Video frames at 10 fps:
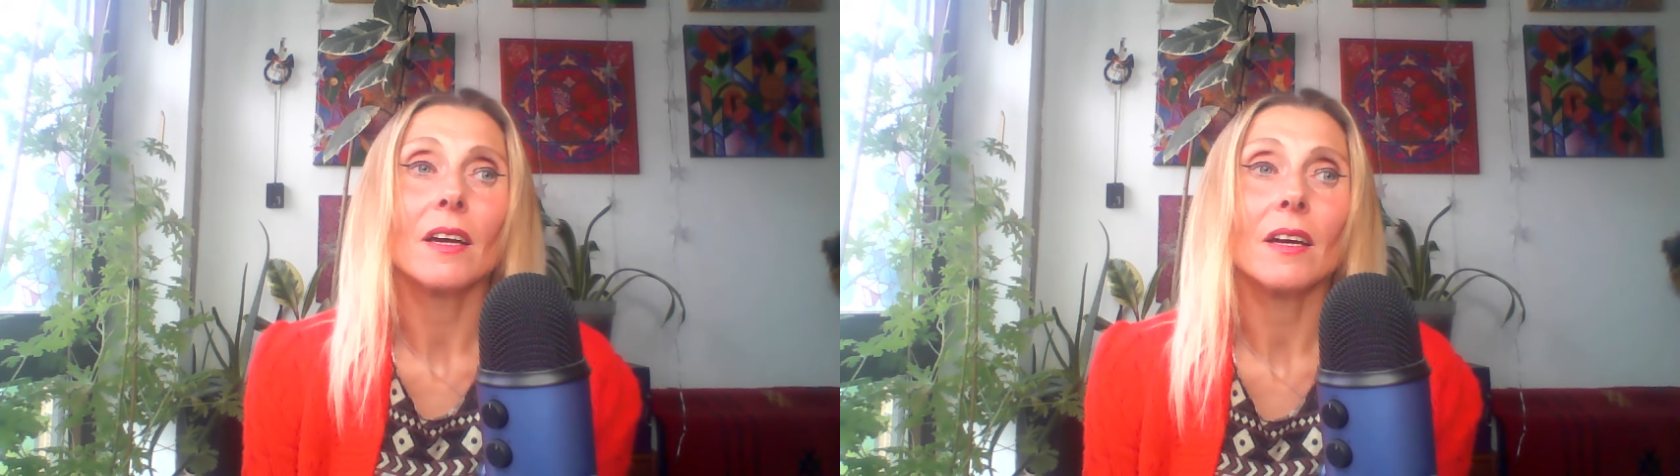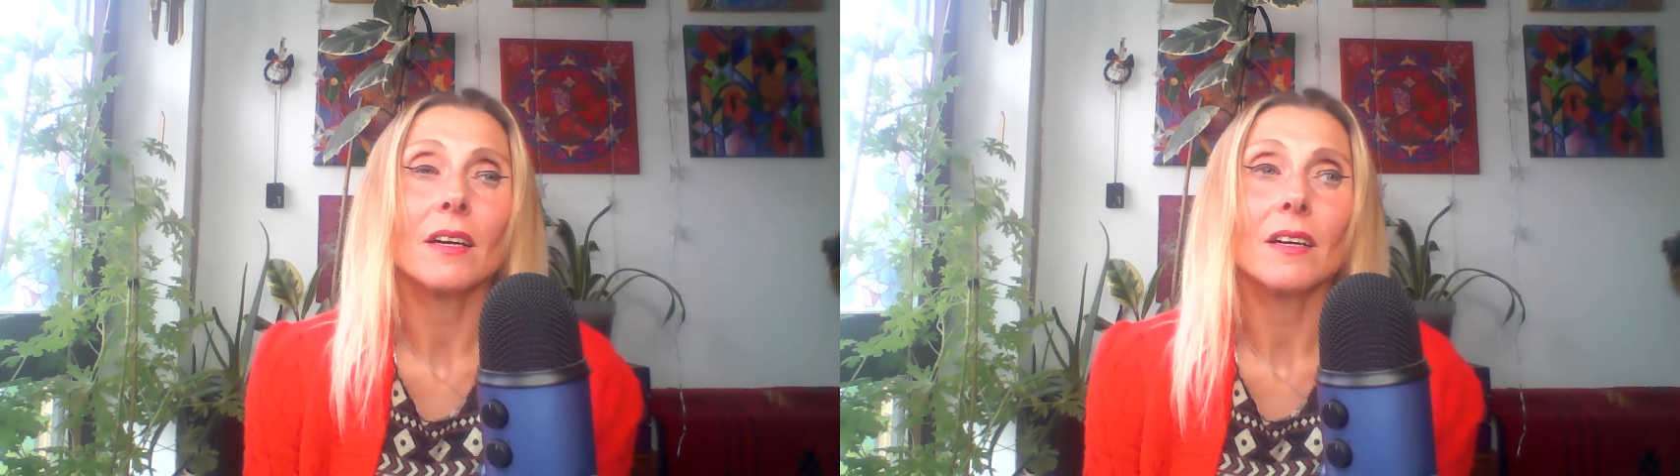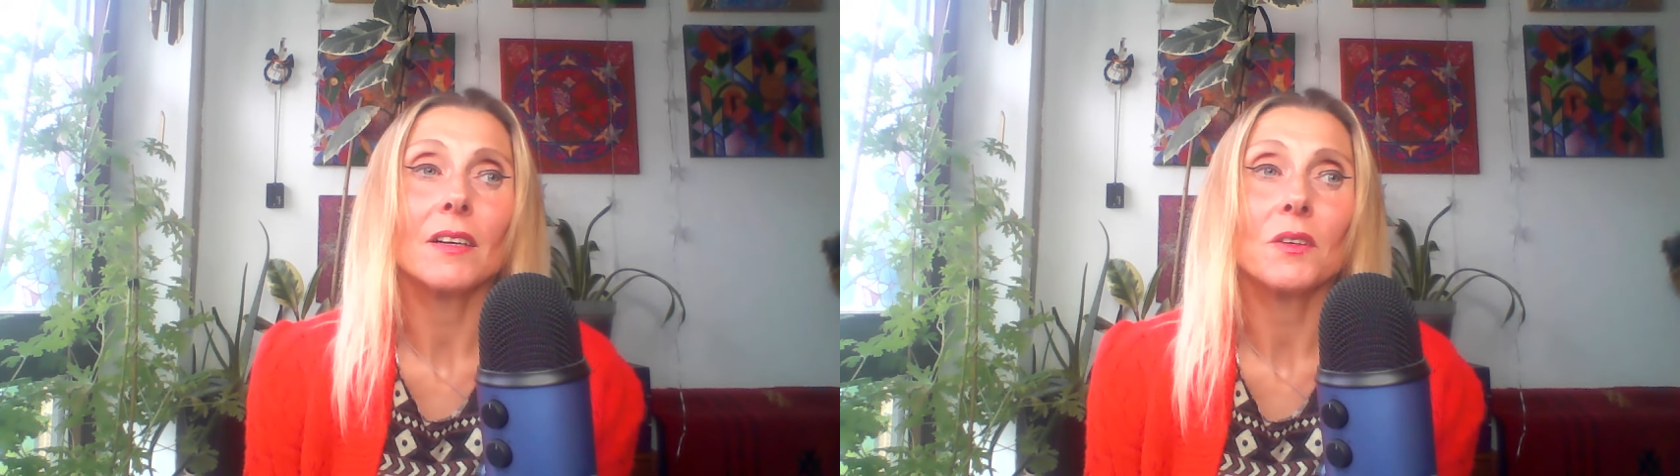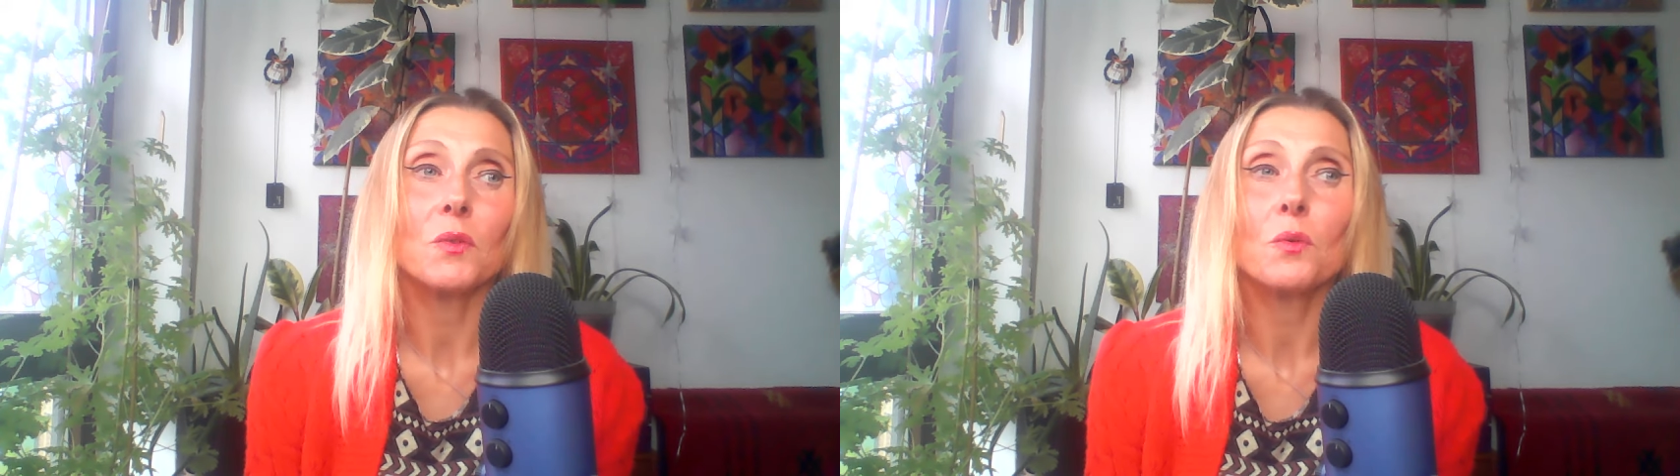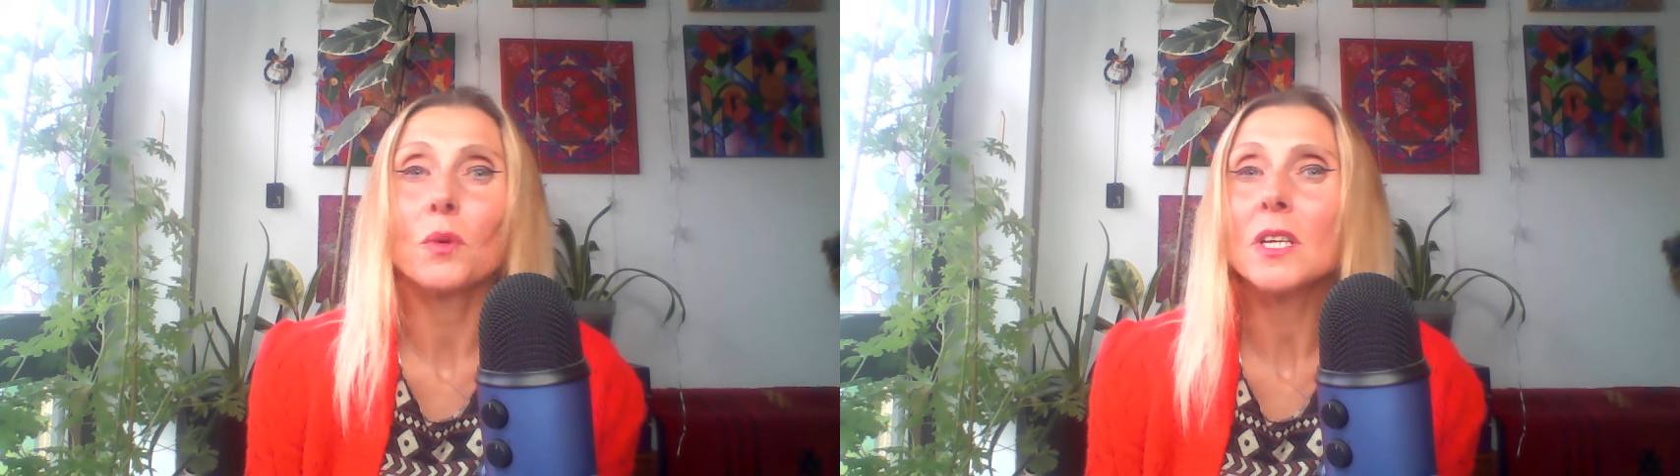Uh,
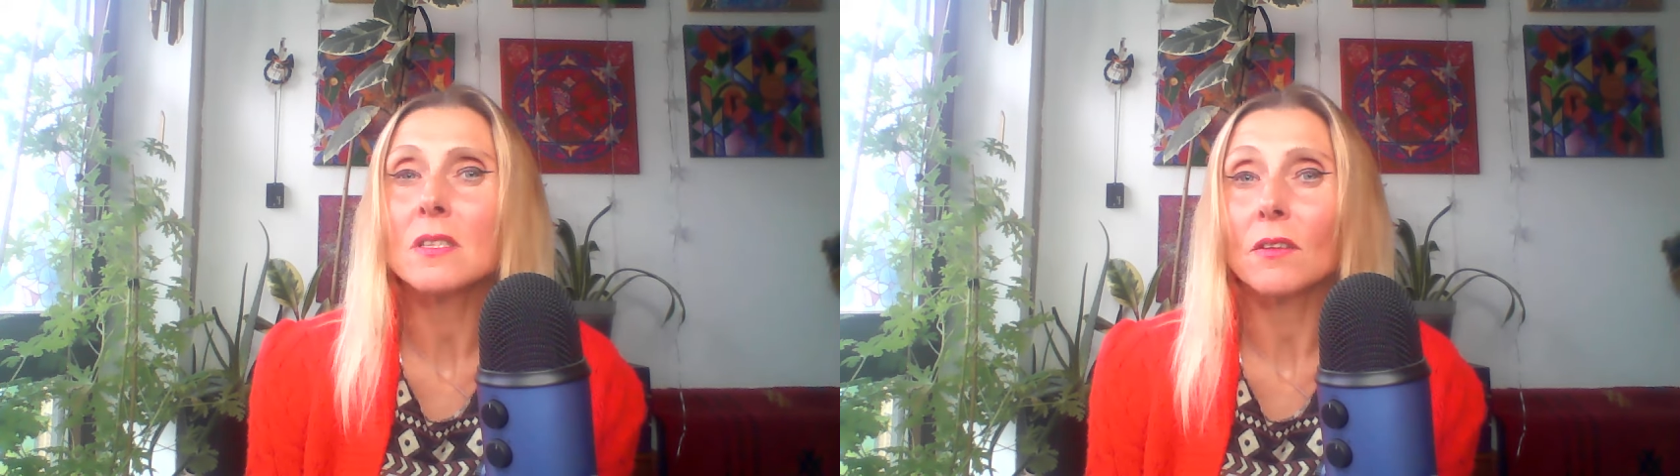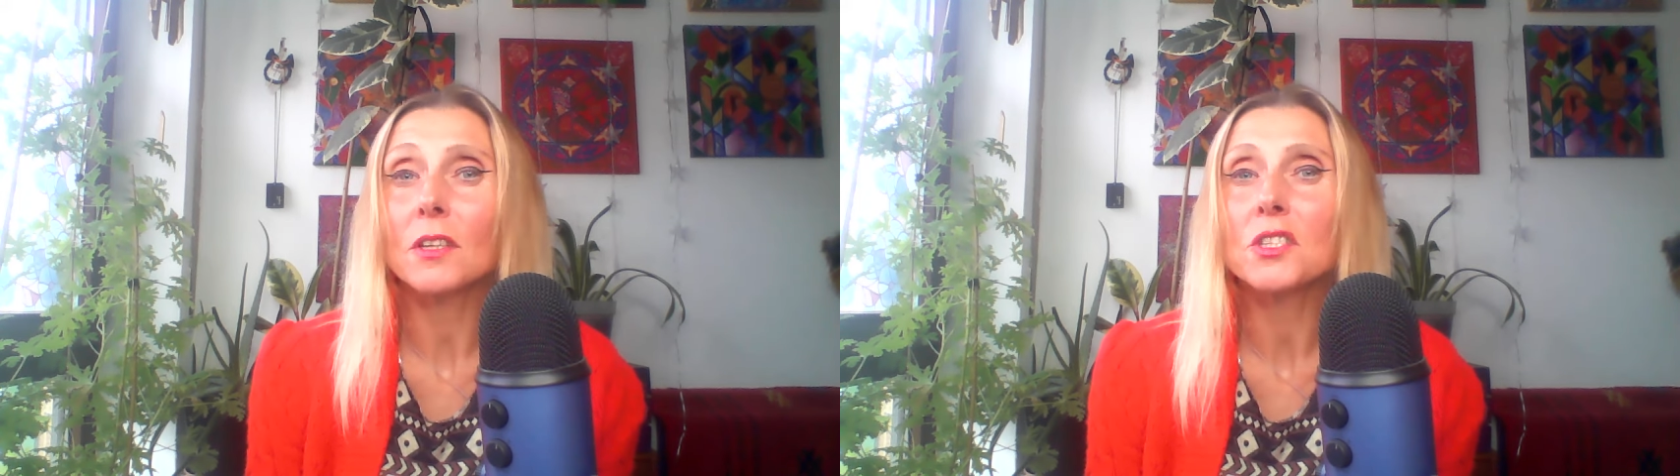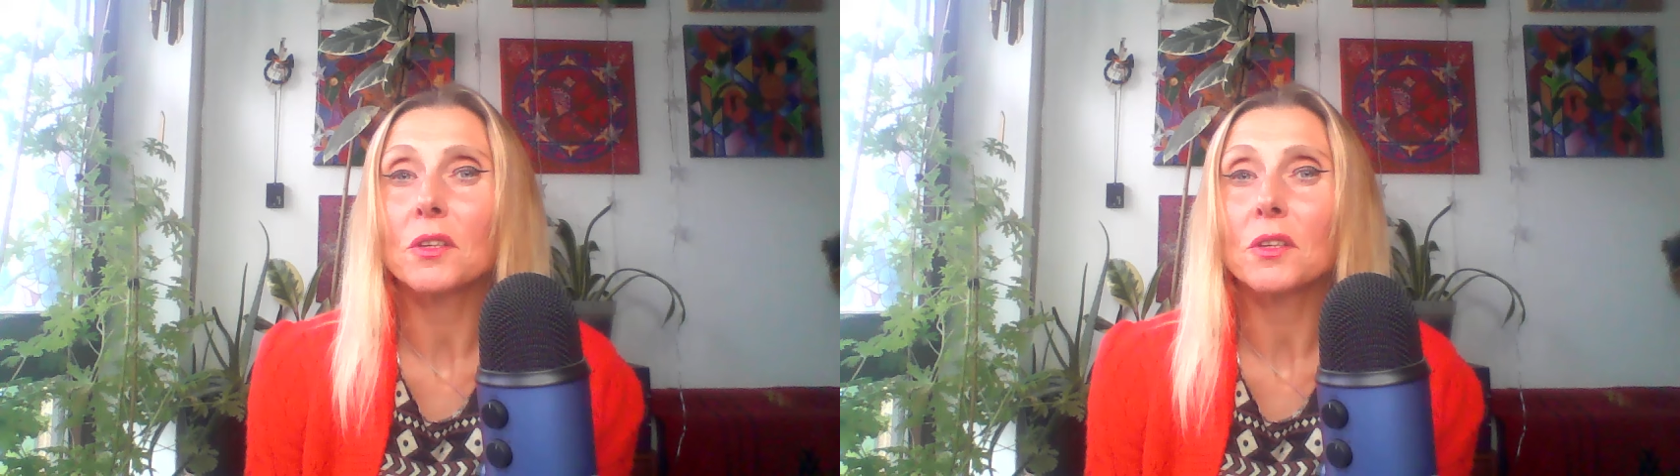we started